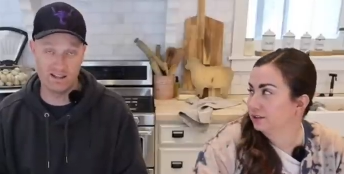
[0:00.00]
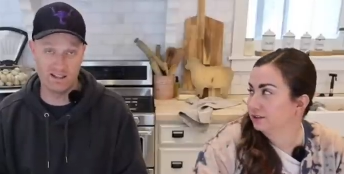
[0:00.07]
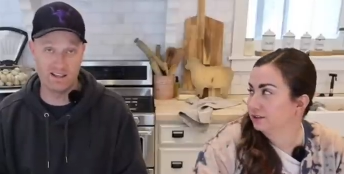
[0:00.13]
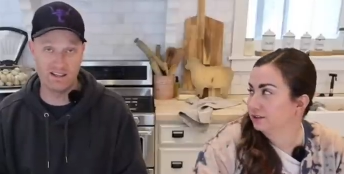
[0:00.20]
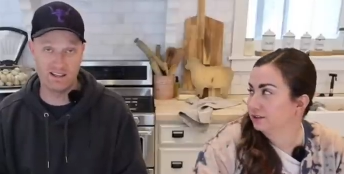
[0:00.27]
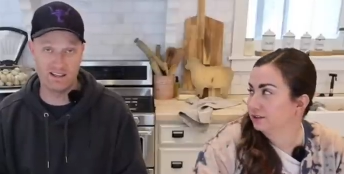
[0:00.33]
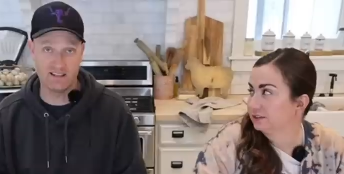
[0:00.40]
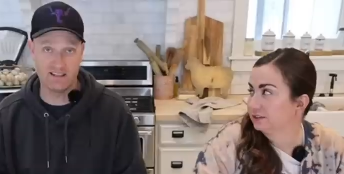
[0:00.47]

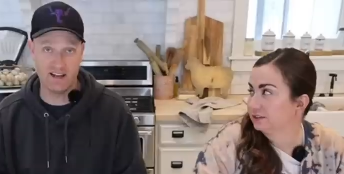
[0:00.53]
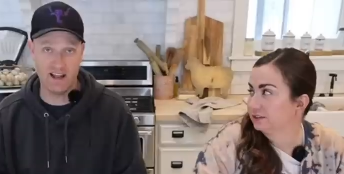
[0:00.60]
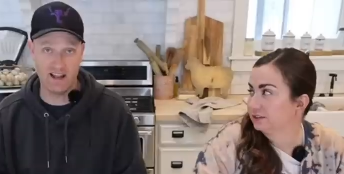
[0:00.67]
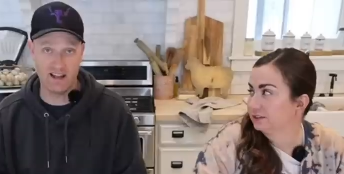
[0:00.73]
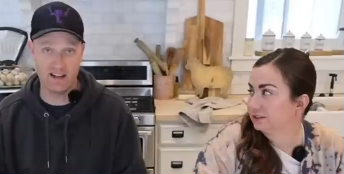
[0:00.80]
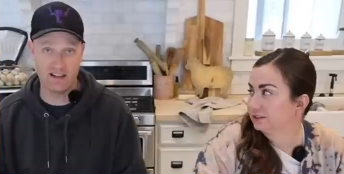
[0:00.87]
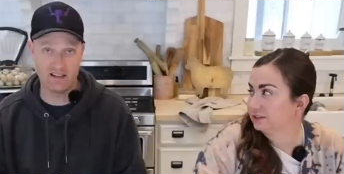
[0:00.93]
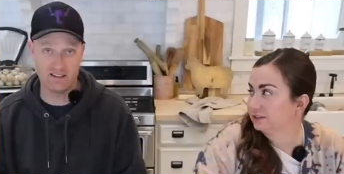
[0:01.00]
Speaker 1: linen
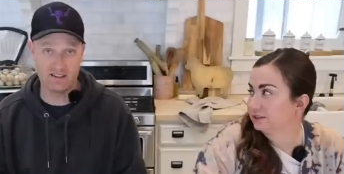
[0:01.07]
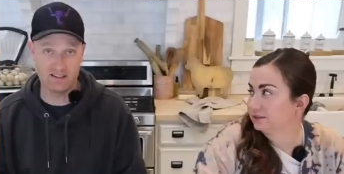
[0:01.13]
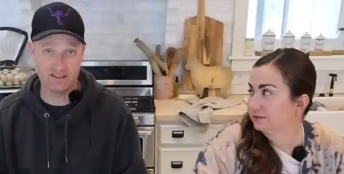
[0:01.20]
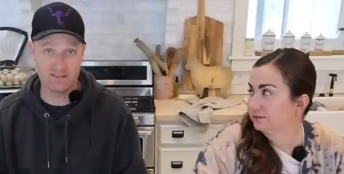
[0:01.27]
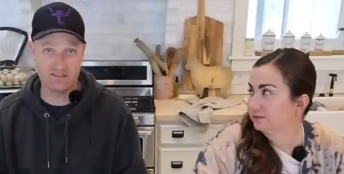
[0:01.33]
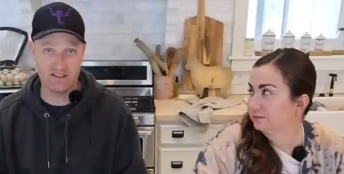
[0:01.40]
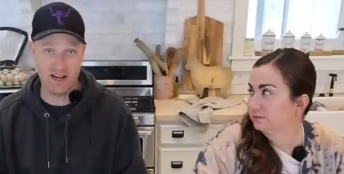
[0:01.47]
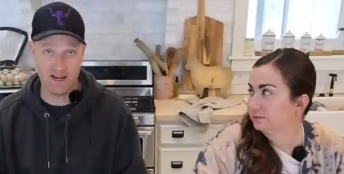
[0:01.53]
and
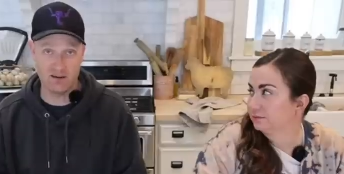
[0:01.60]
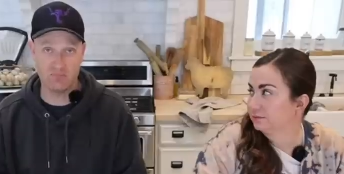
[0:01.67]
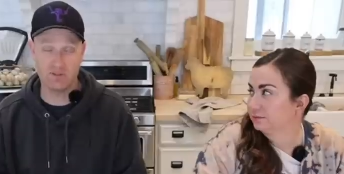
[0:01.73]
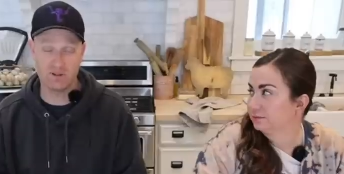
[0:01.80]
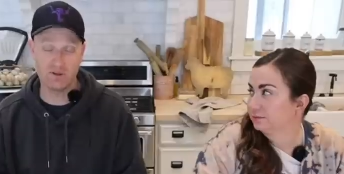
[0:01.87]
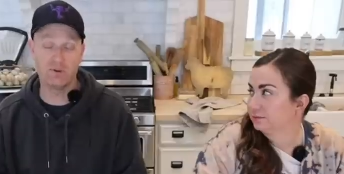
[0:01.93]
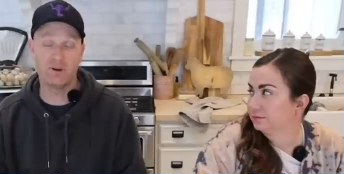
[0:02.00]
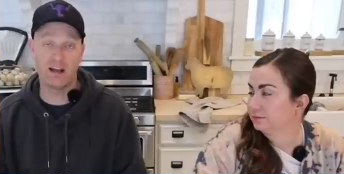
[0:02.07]
Haint Blue.
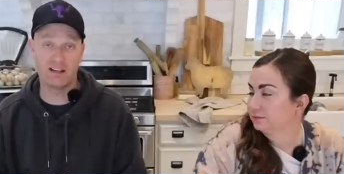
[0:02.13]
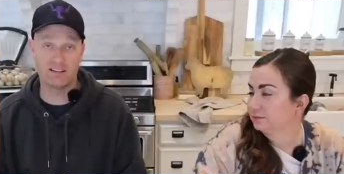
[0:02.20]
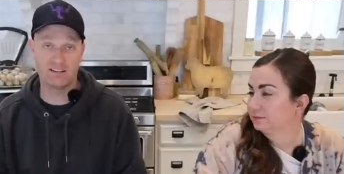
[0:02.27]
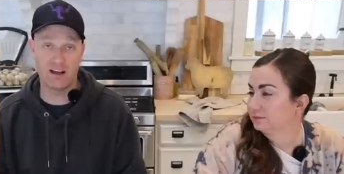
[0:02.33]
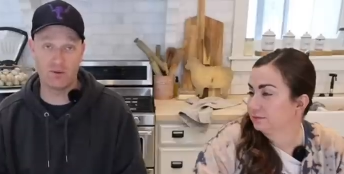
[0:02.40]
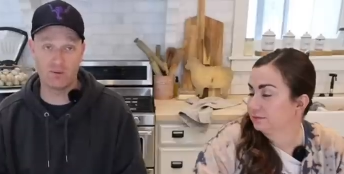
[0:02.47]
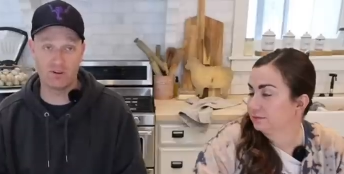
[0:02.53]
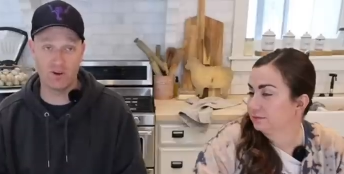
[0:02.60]
I, I
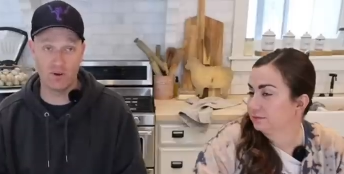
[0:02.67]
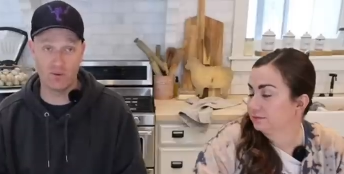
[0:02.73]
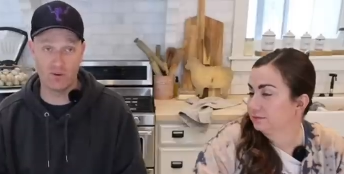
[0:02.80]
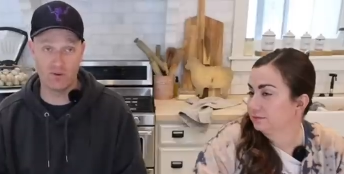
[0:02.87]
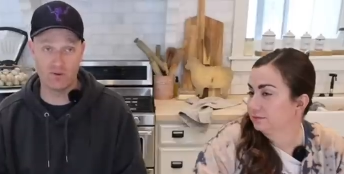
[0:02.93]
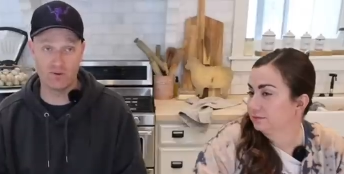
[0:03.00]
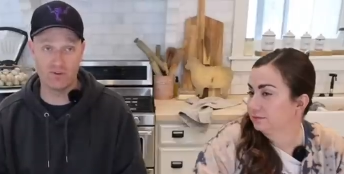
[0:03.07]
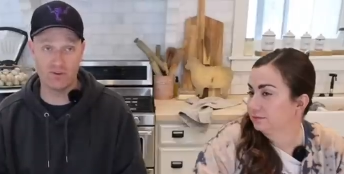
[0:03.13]
would go
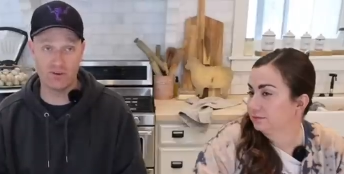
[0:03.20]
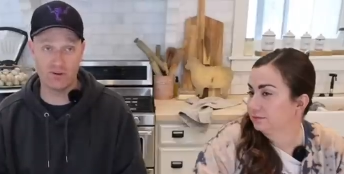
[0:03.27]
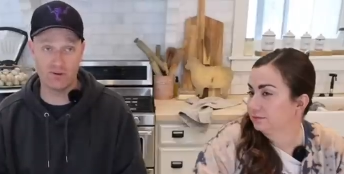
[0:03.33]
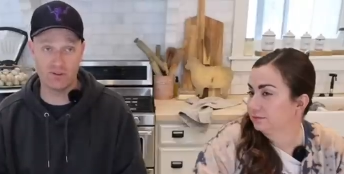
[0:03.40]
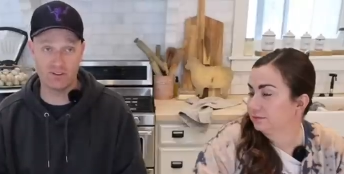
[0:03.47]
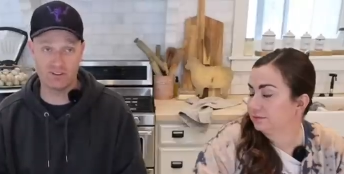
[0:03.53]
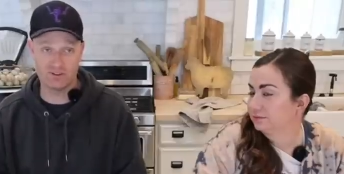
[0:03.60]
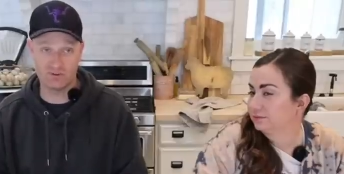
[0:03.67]
those two
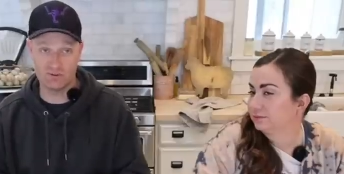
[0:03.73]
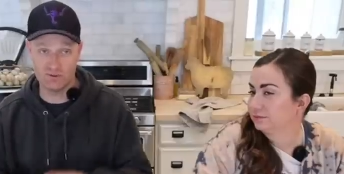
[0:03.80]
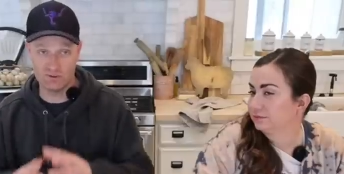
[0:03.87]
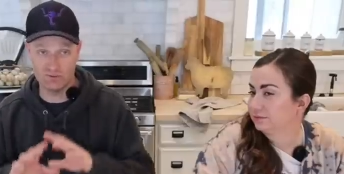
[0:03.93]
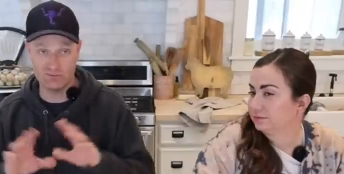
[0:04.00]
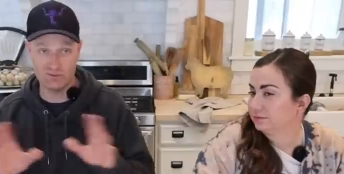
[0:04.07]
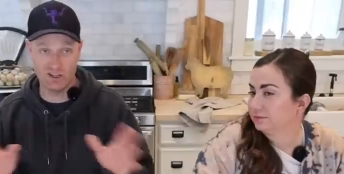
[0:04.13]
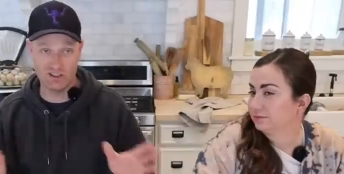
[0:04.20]
because you could do
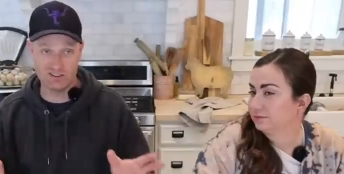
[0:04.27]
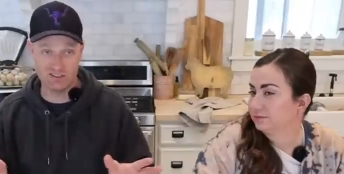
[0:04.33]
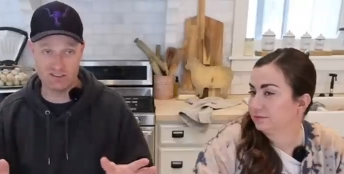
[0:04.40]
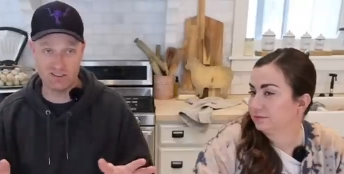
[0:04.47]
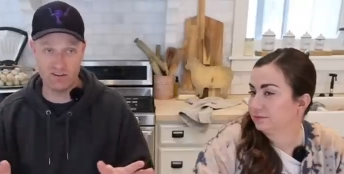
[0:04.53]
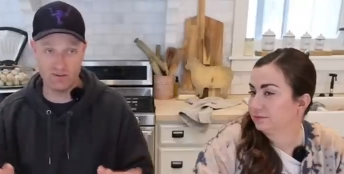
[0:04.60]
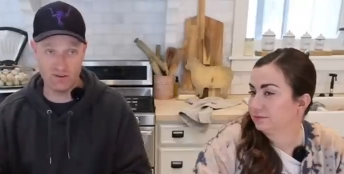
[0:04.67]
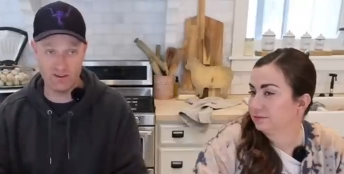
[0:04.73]
tons of stuff
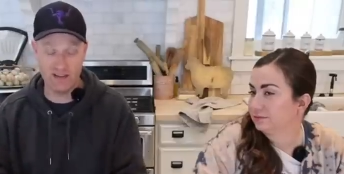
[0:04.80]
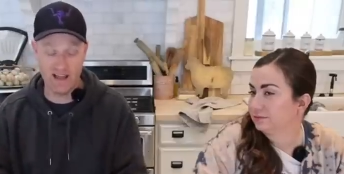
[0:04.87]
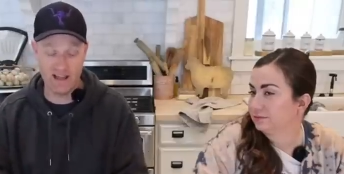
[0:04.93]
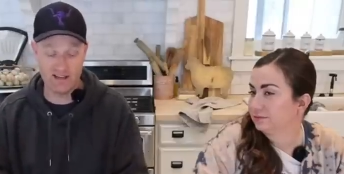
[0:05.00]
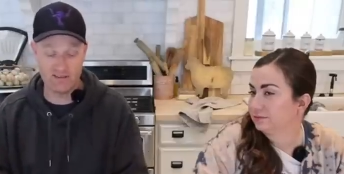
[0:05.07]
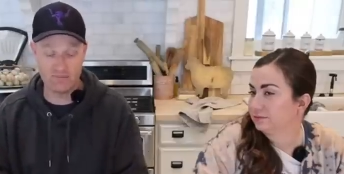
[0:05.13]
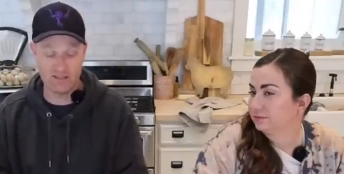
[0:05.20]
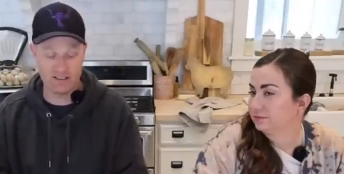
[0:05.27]
with that and
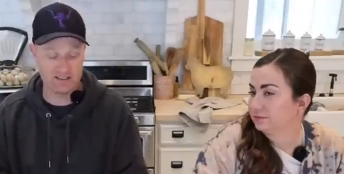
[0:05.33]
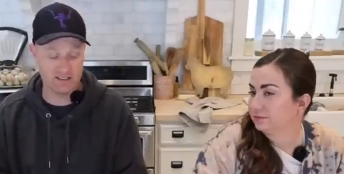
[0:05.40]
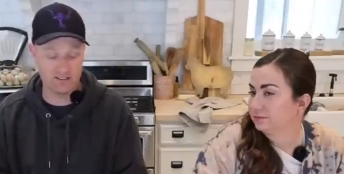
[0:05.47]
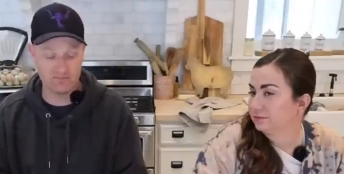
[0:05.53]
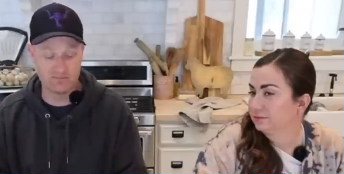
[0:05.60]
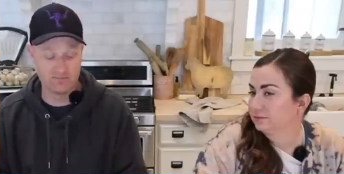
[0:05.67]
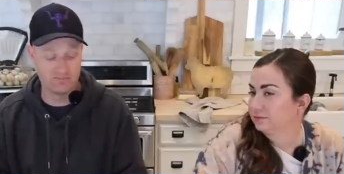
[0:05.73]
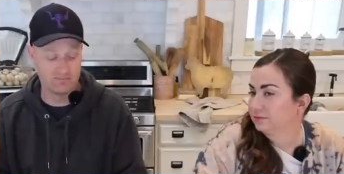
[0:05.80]
mixing.
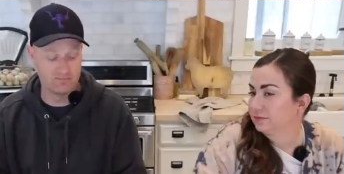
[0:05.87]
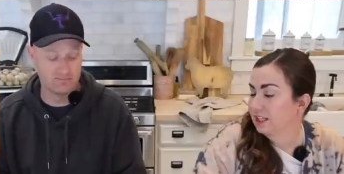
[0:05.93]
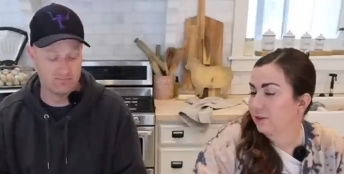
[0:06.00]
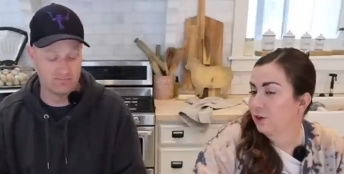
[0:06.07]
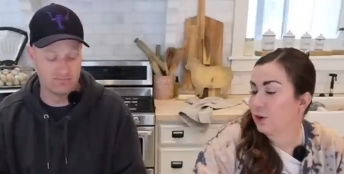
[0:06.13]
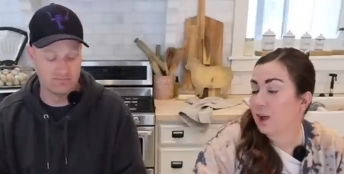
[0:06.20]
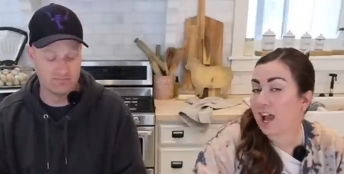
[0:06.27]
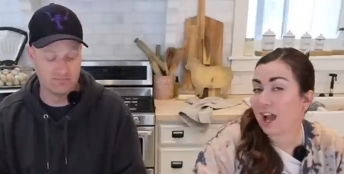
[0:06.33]
Speaker 2: If you
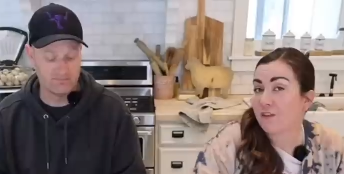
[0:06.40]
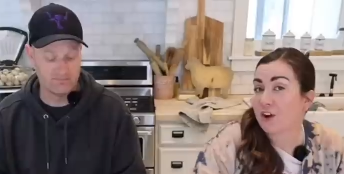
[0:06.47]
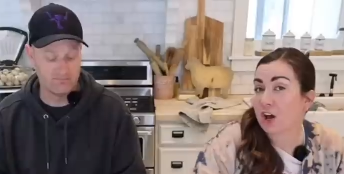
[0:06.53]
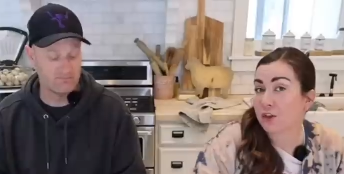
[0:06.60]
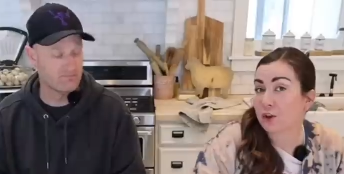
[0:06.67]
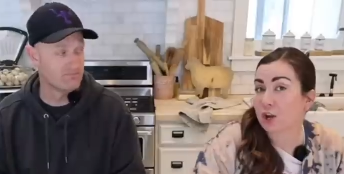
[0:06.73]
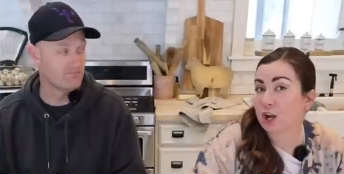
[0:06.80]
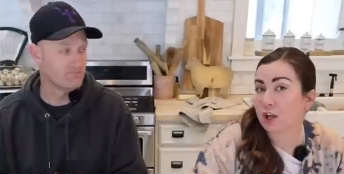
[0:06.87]
have other
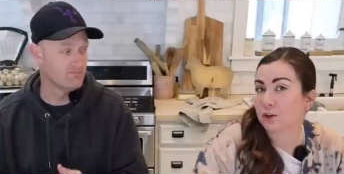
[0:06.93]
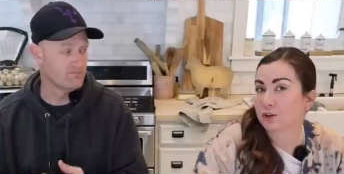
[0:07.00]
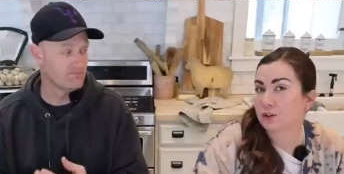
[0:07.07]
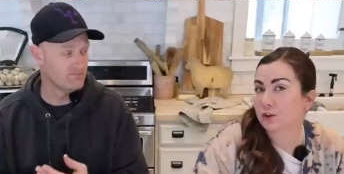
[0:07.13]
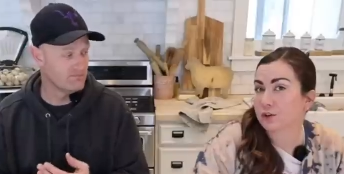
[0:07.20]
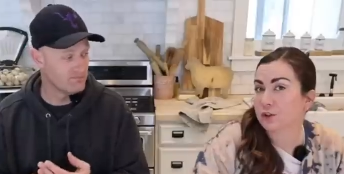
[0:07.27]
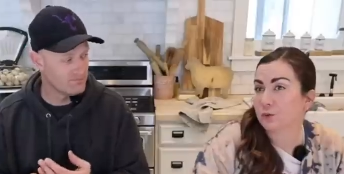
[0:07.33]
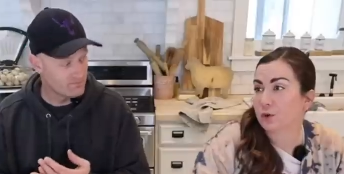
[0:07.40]
colors though and
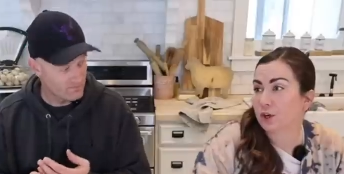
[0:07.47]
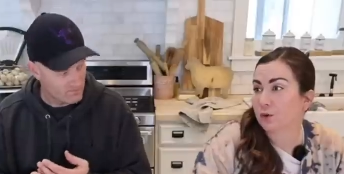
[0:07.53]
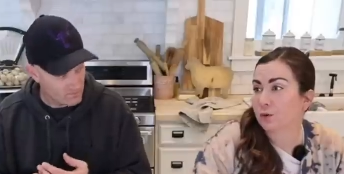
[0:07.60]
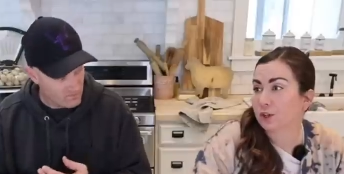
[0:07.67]
you want a really